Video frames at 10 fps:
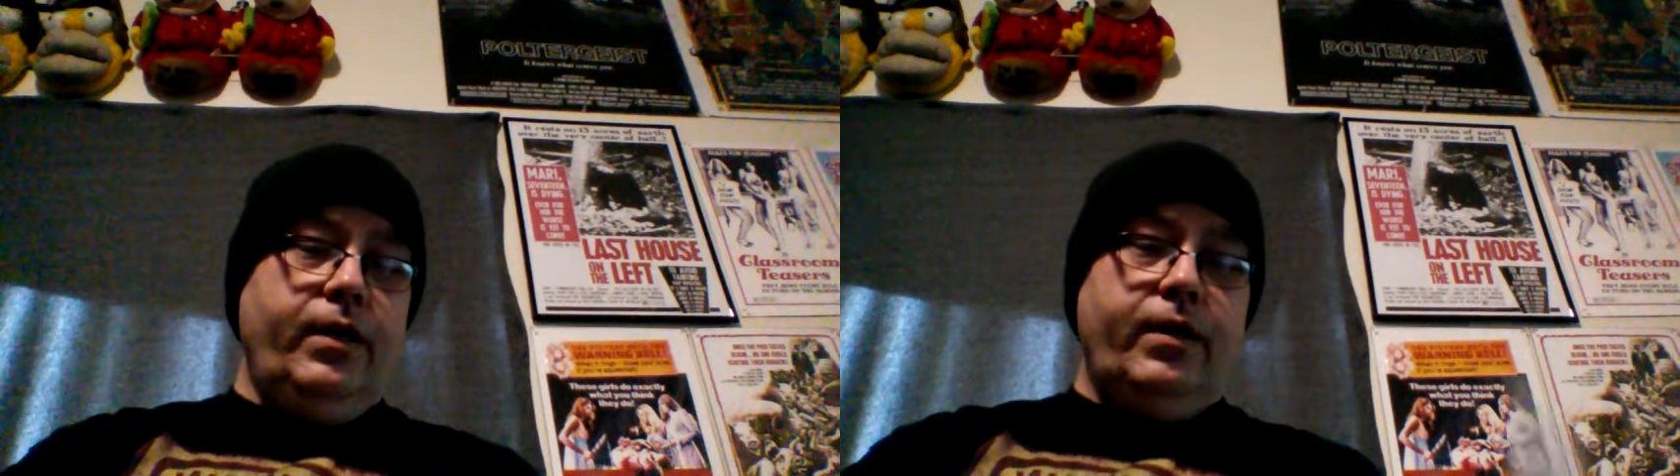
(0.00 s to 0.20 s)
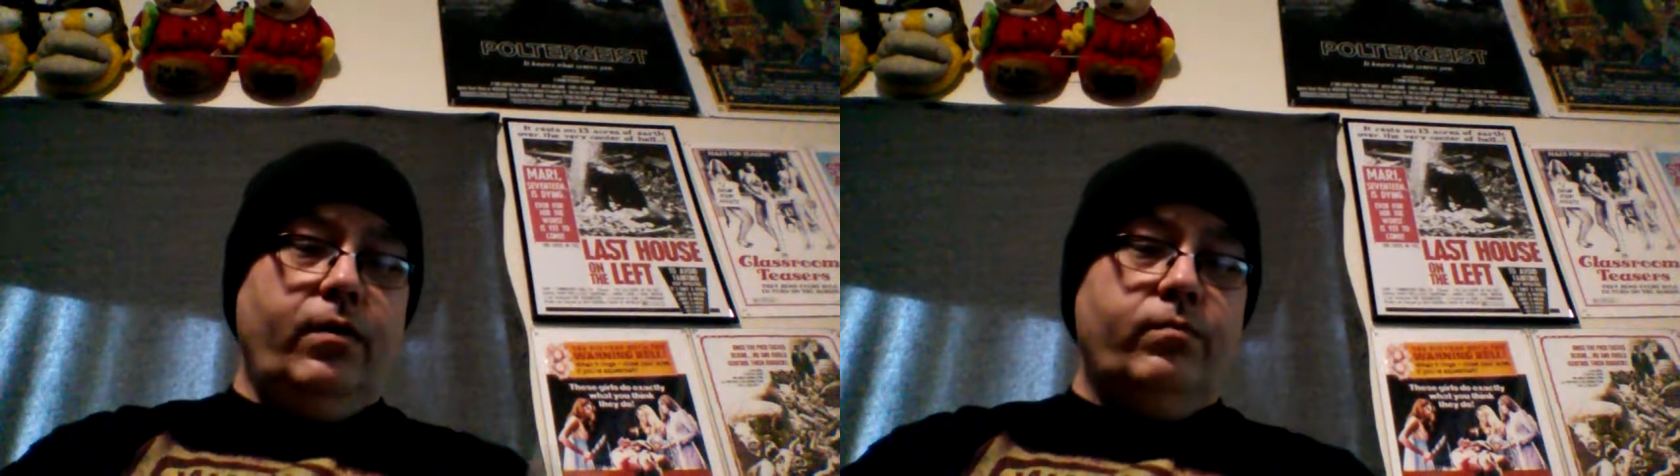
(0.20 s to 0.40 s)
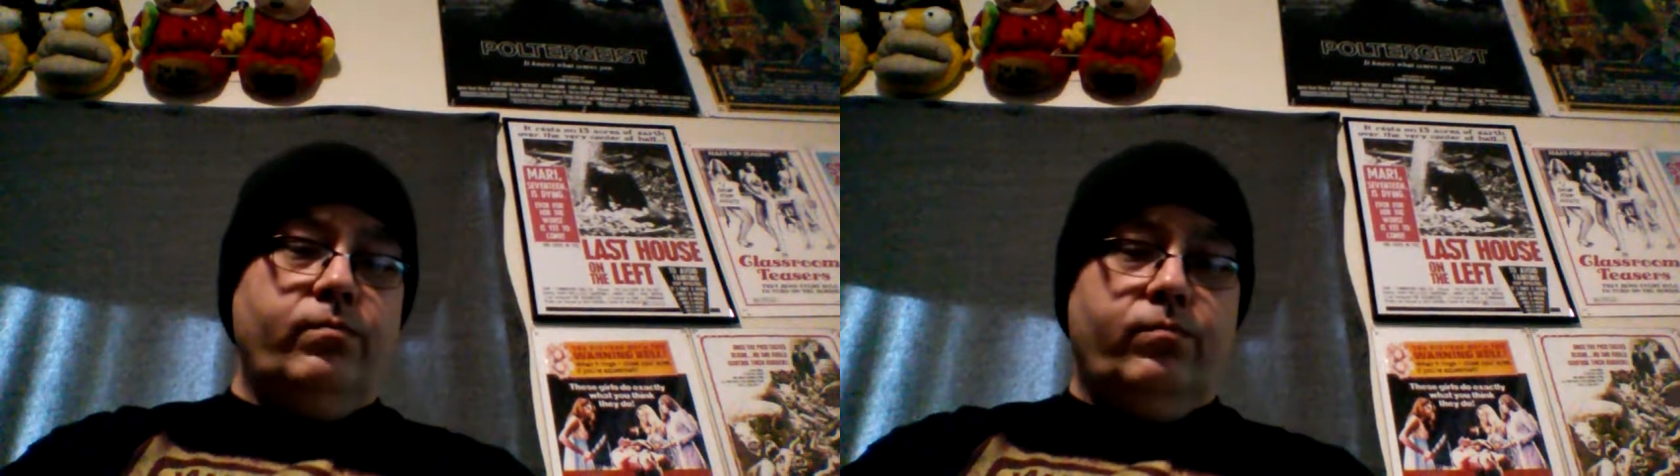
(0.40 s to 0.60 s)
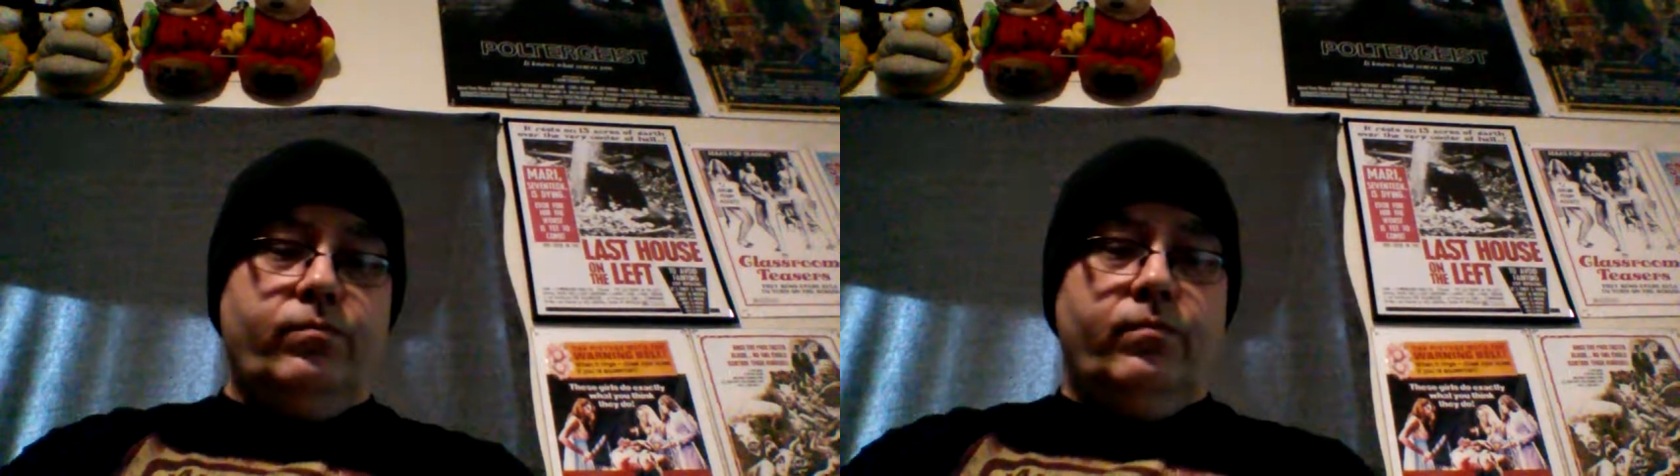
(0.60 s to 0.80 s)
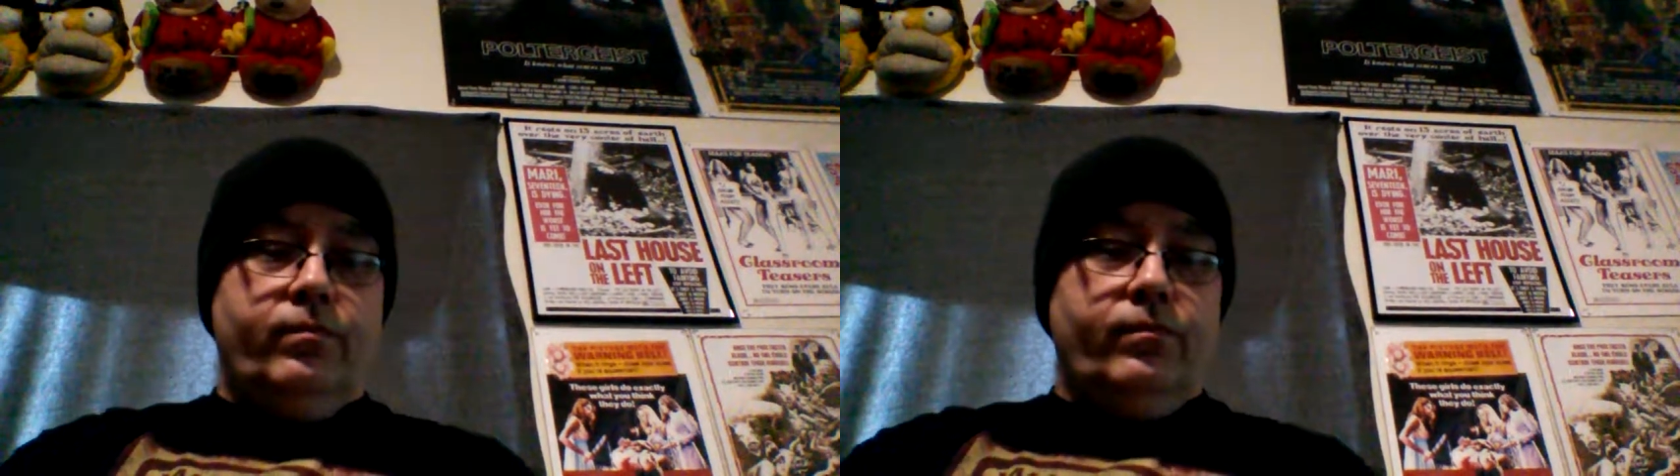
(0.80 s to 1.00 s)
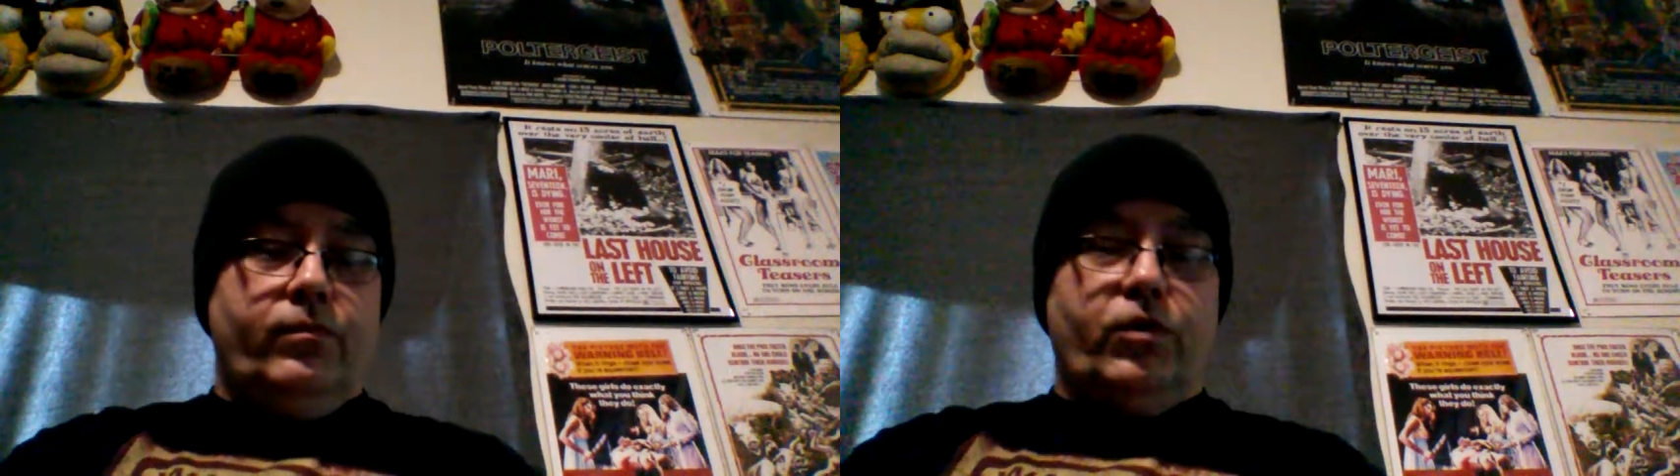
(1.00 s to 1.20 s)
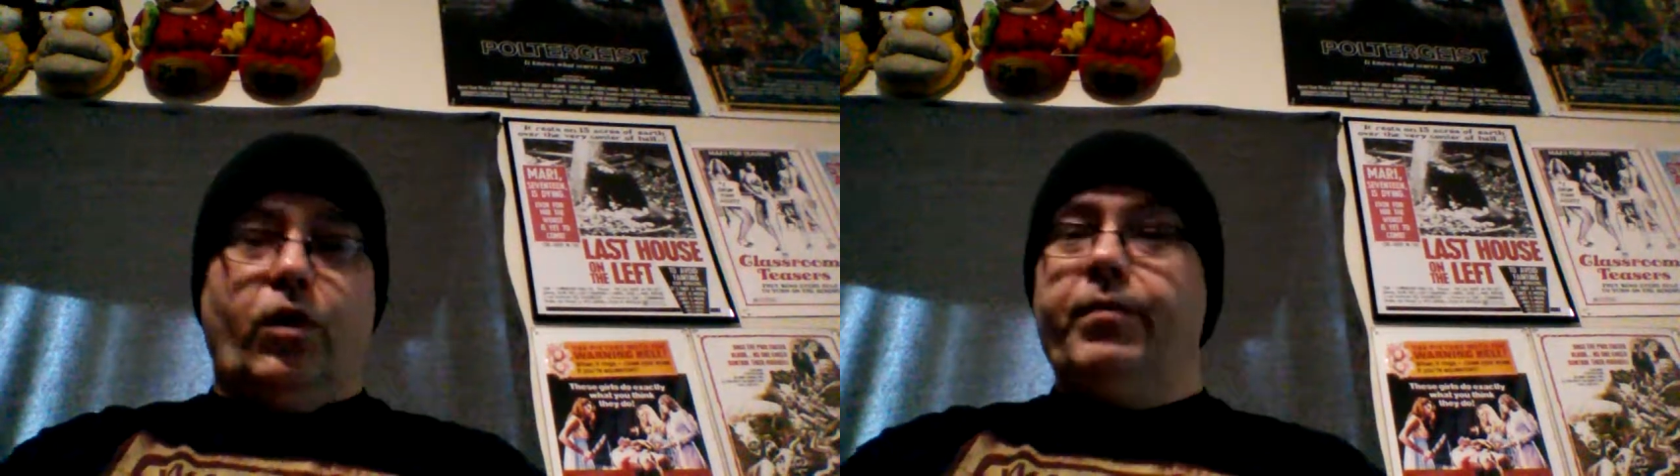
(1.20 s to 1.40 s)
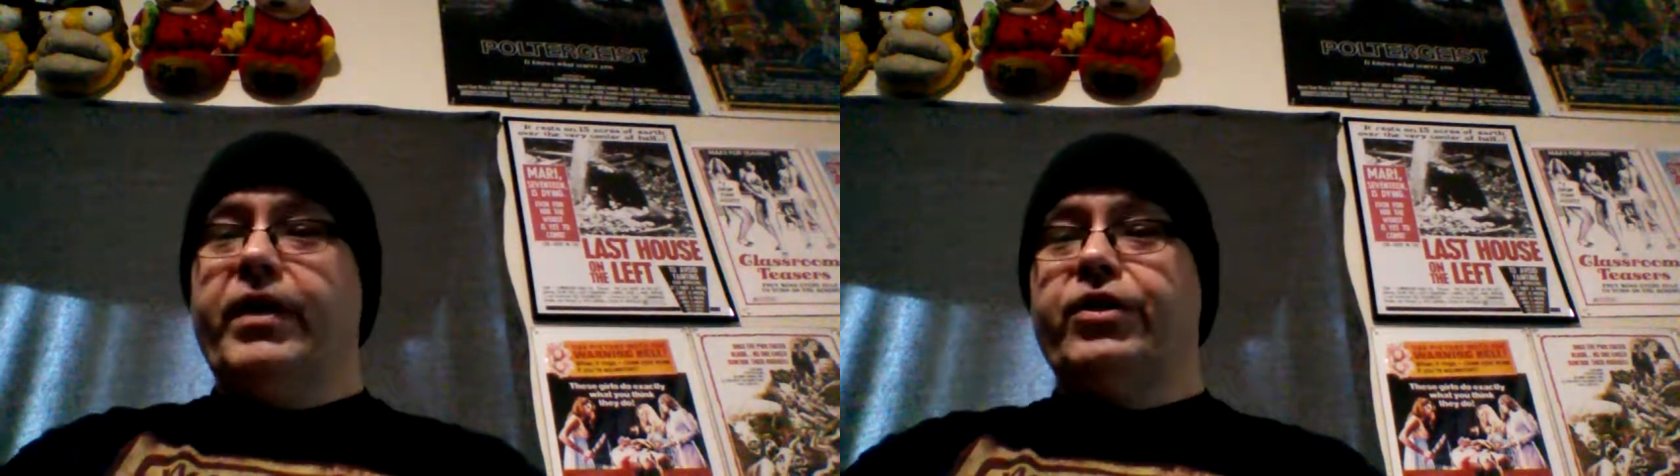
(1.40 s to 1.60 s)

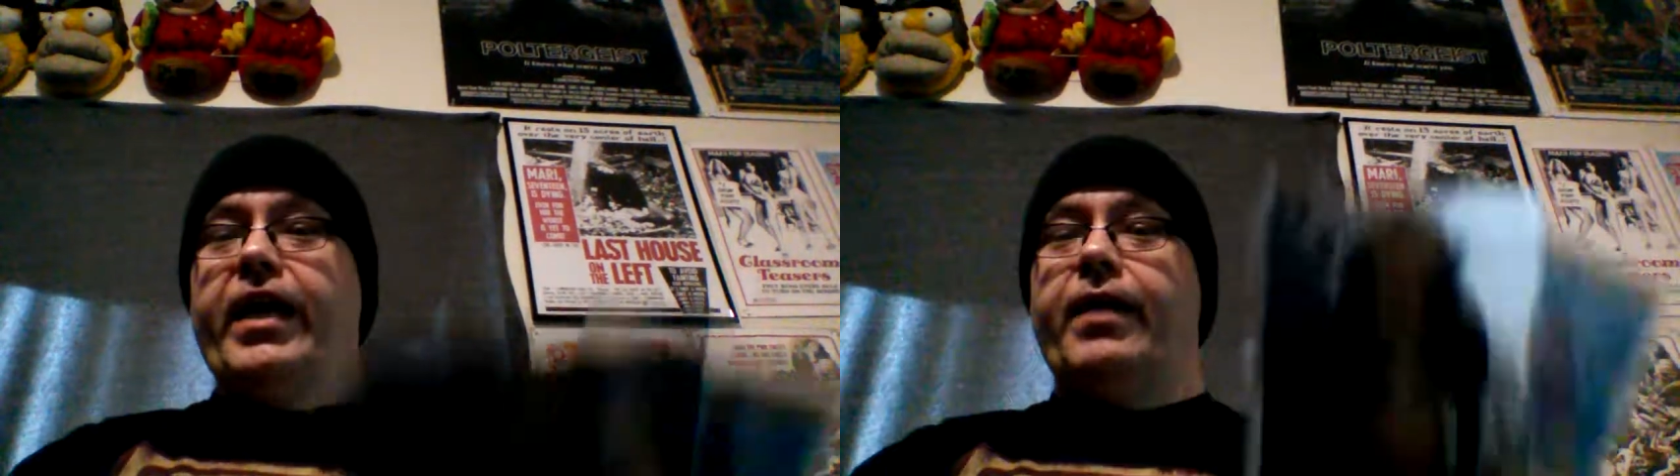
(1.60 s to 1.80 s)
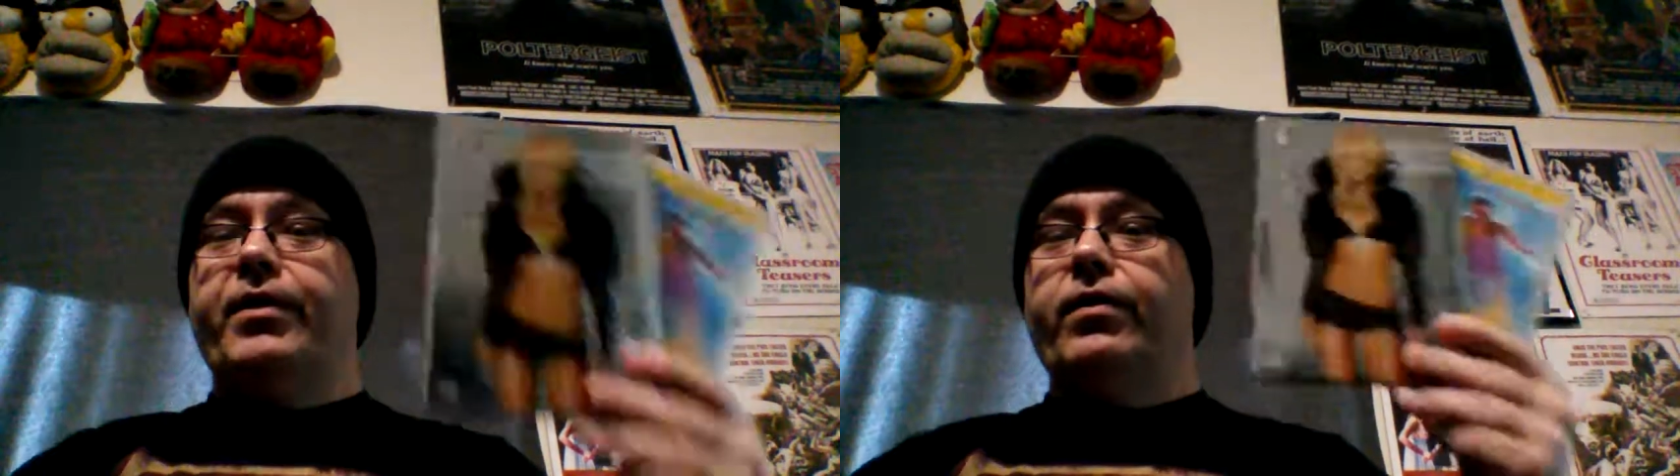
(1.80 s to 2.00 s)
don't be ashamed.